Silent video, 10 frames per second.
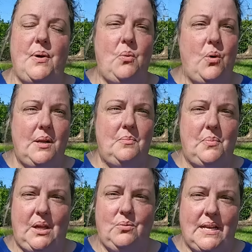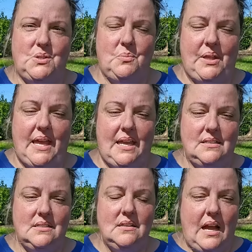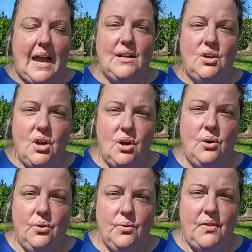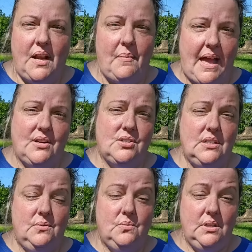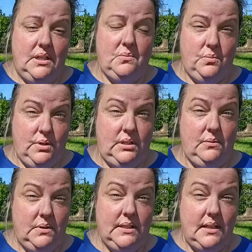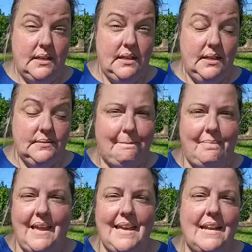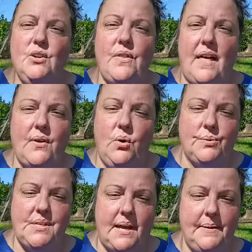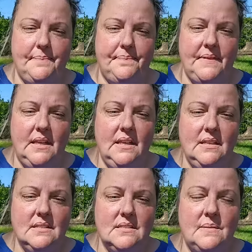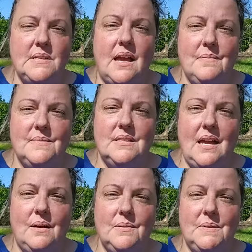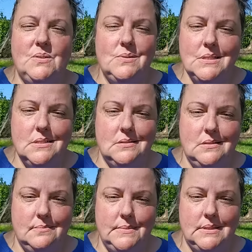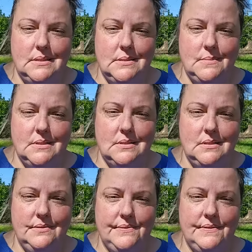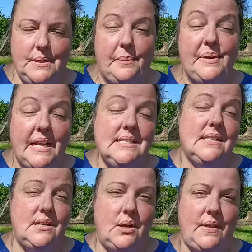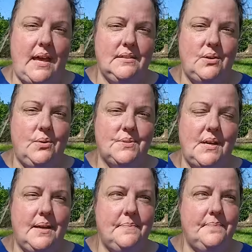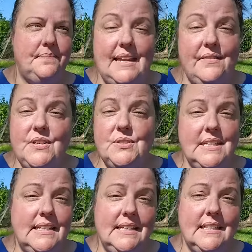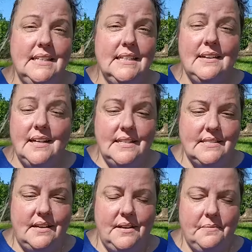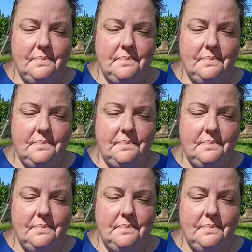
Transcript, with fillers: but one big razor blade, I know that I'm actually really really really lucky. And I knew that the whole time. Sometimes I would begrudgingly admit that to myself, but I did know that the whole time. And eventually it, it got easier.